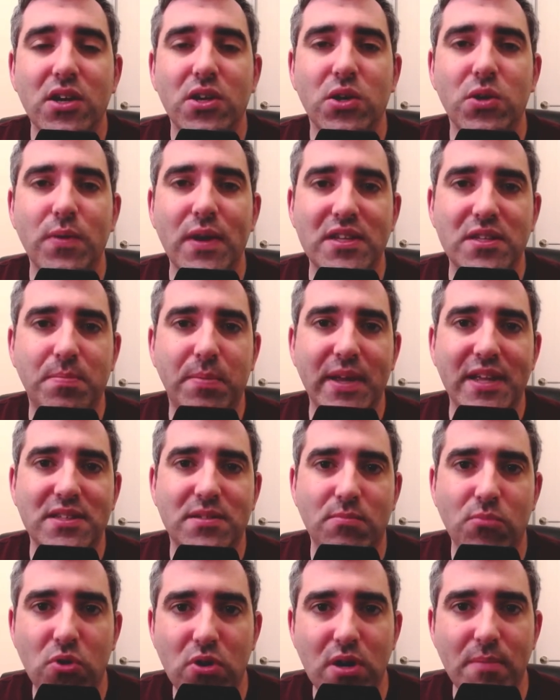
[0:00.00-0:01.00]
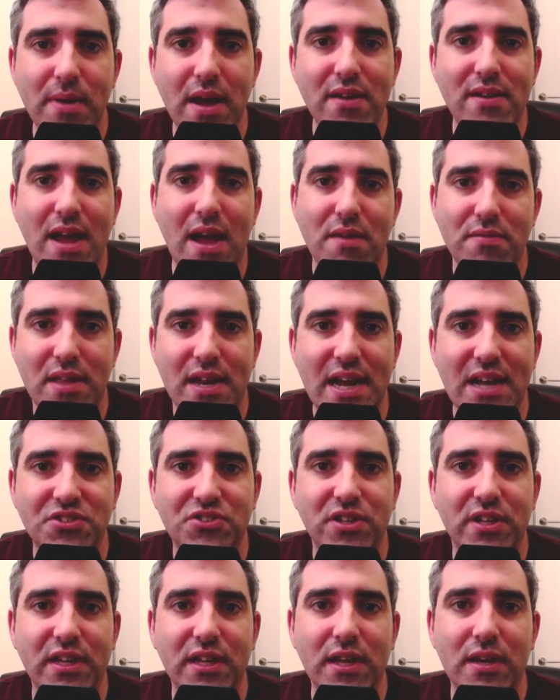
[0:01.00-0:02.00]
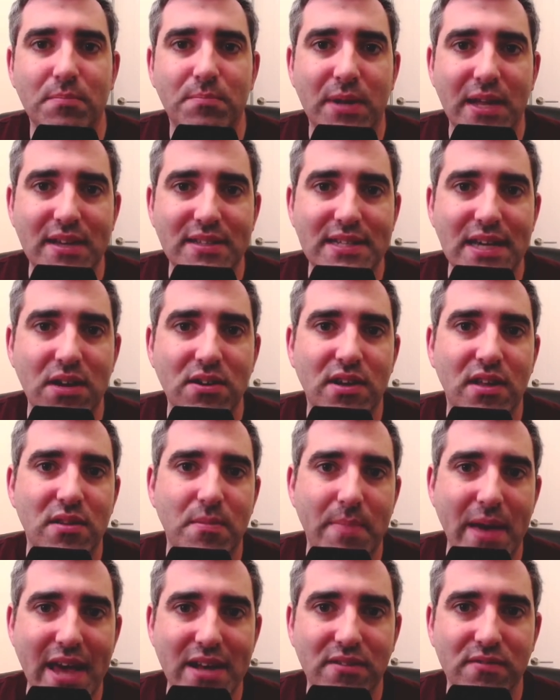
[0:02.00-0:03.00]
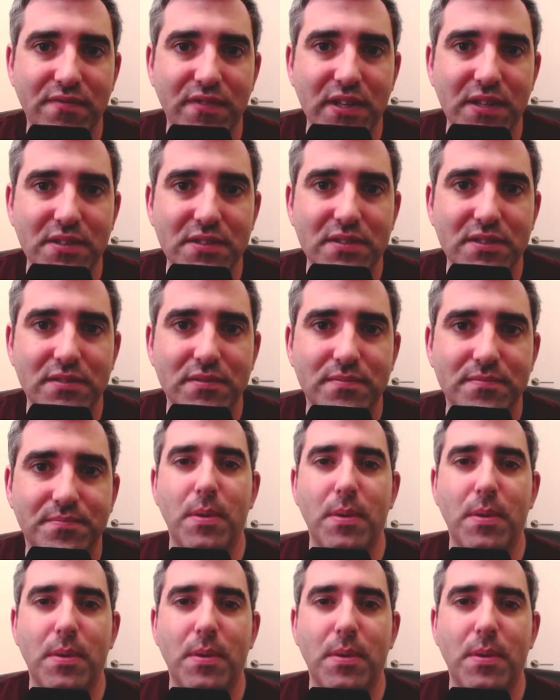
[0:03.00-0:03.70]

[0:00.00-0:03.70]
who explains more about how that actually plays out on the battlefield.